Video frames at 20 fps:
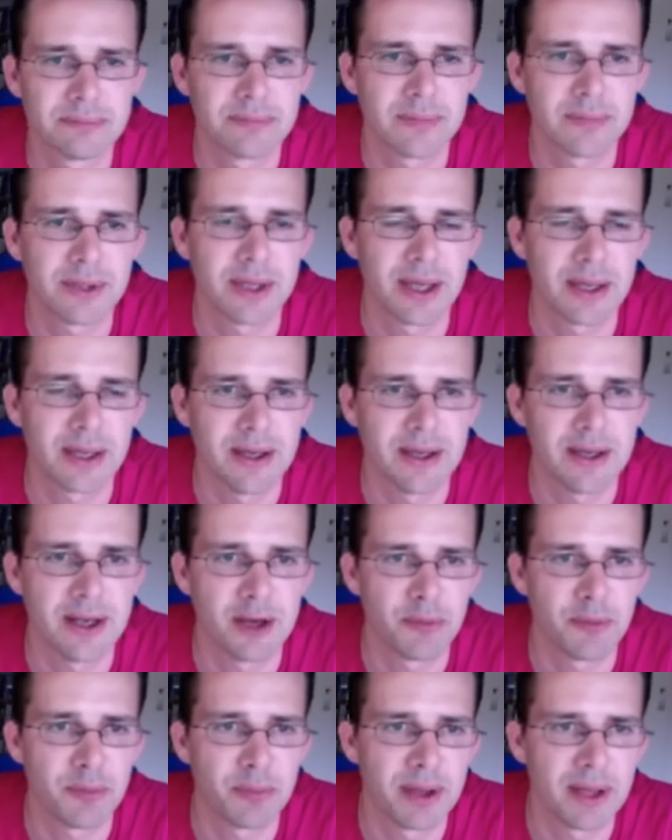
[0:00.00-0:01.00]
okay, he
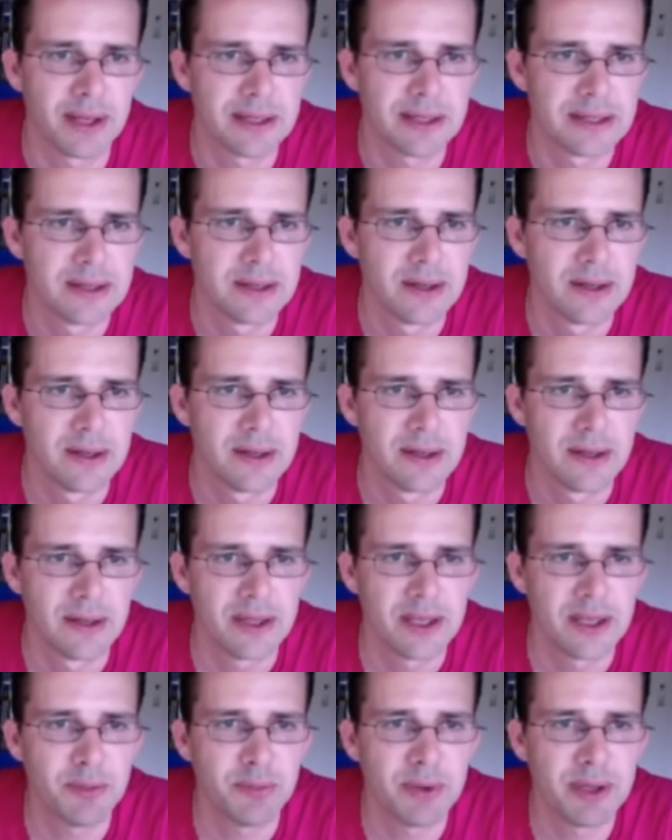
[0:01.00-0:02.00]
didn't play it.
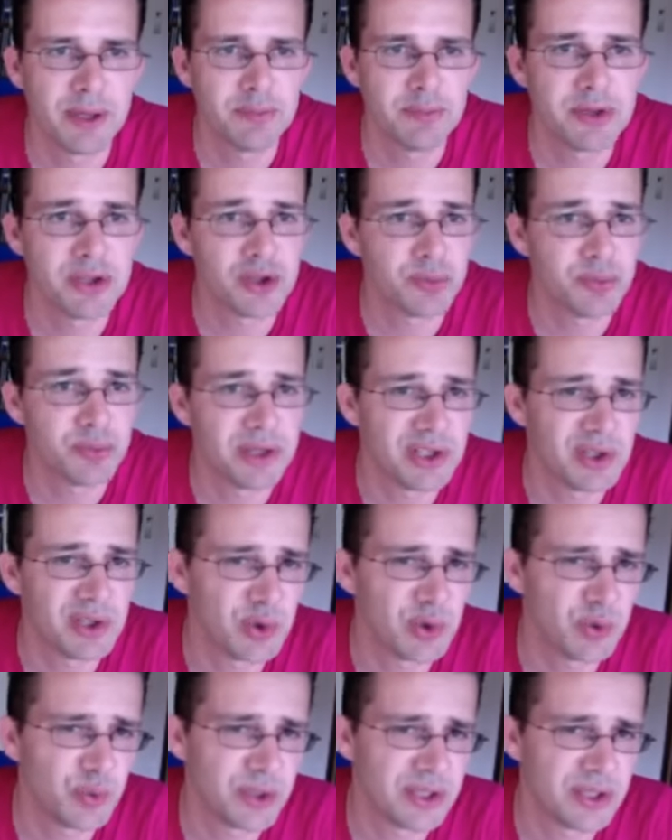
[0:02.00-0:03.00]
He played bishop
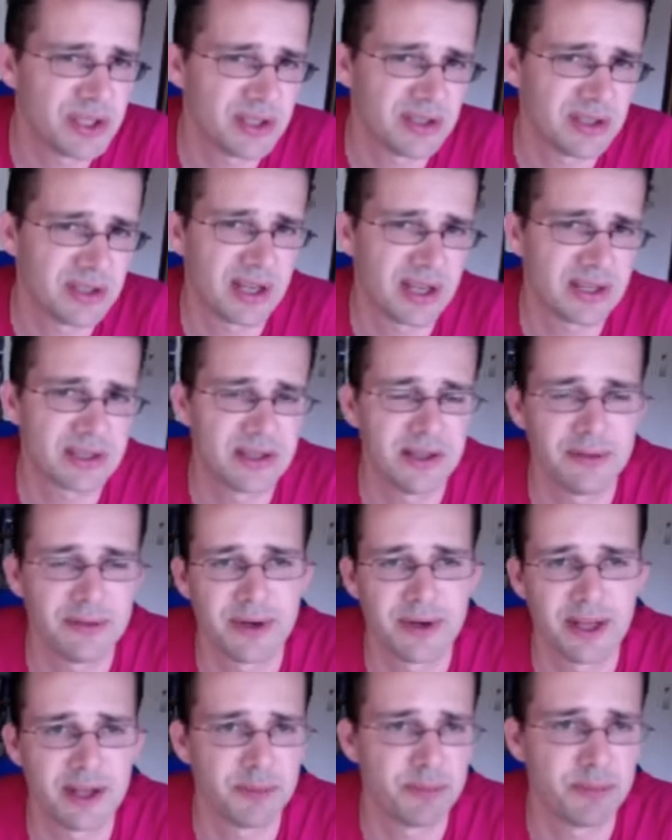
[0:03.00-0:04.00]
e2, which is actually
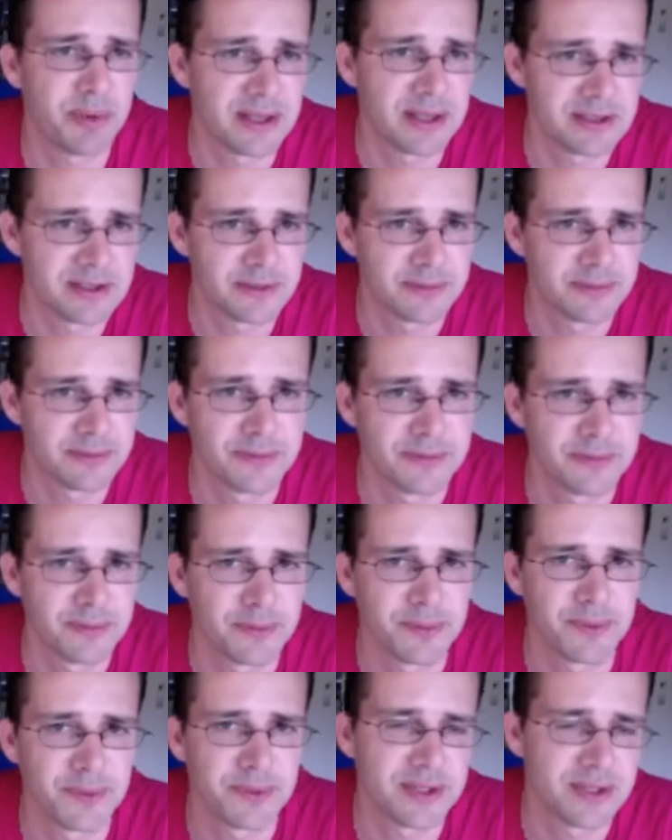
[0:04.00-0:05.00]
rather passive,
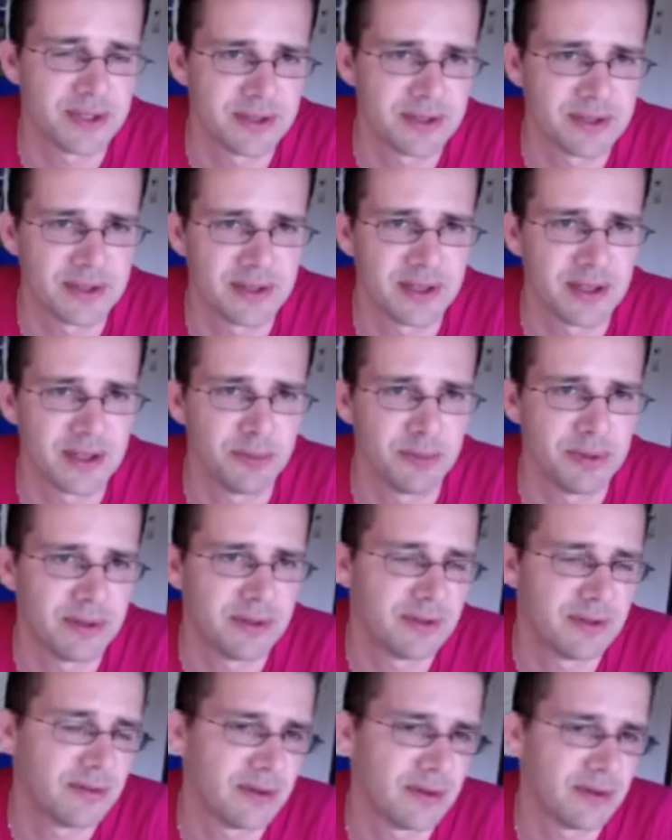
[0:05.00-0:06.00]
which is a little
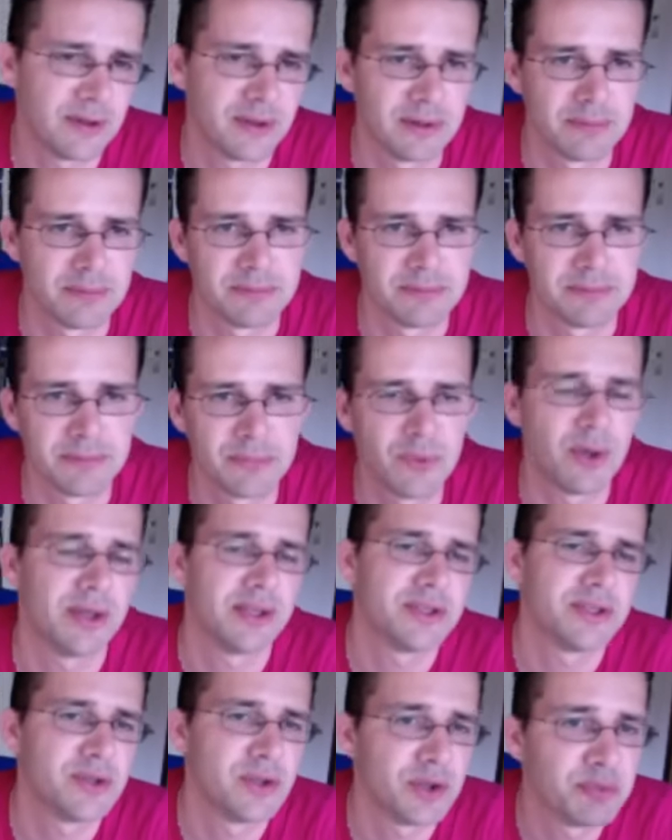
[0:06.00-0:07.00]
bit, um,
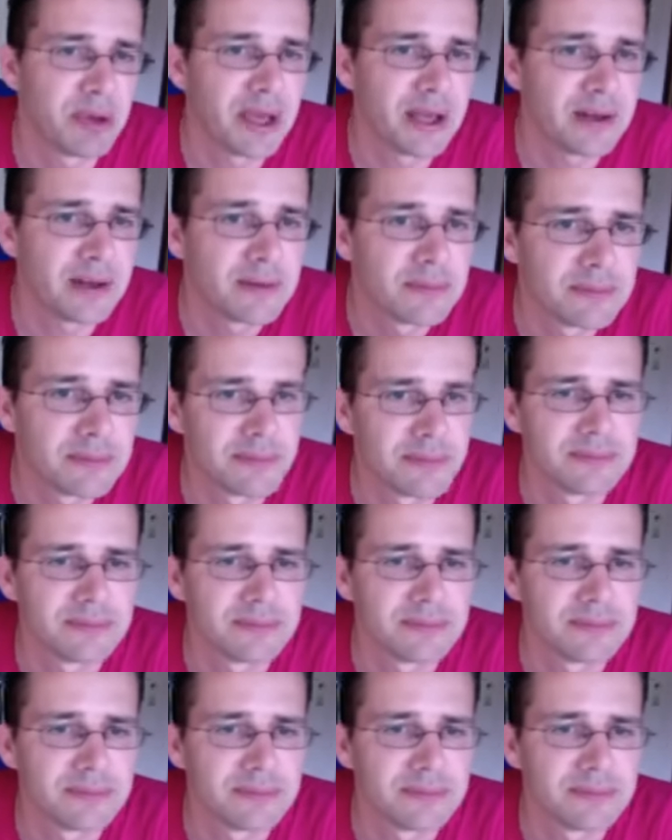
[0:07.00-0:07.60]
well, it's not bad,